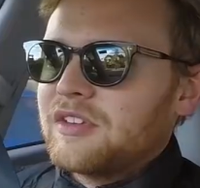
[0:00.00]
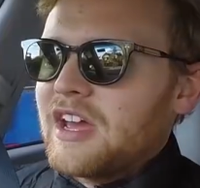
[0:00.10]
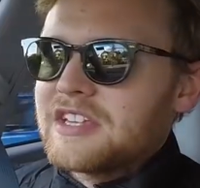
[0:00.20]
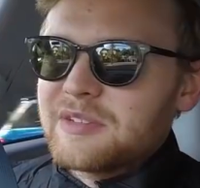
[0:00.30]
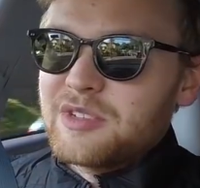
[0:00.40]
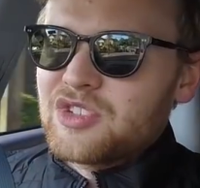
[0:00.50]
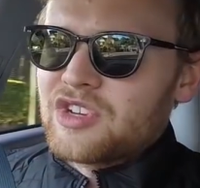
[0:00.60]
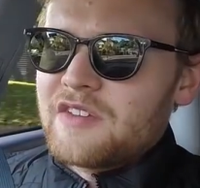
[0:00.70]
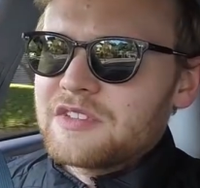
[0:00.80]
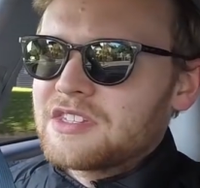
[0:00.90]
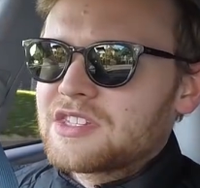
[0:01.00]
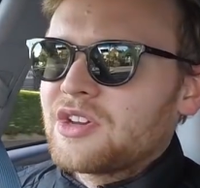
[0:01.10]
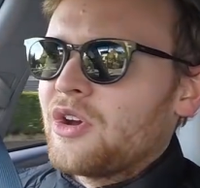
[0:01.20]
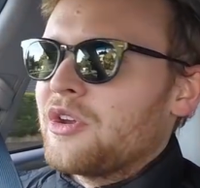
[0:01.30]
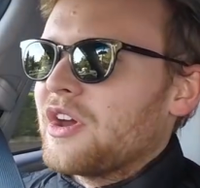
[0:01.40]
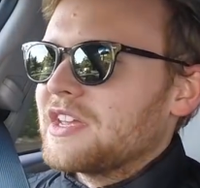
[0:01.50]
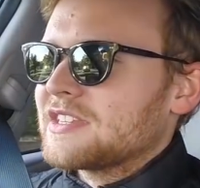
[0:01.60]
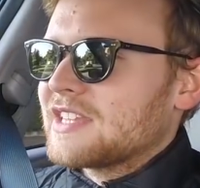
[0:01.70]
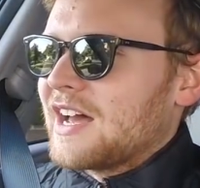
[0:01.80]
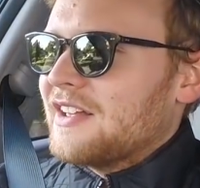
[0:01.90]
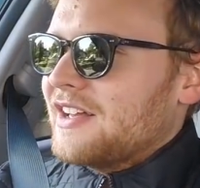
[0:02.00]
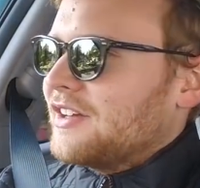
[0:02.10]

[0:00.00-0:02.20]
few days I've been driving this Kona is that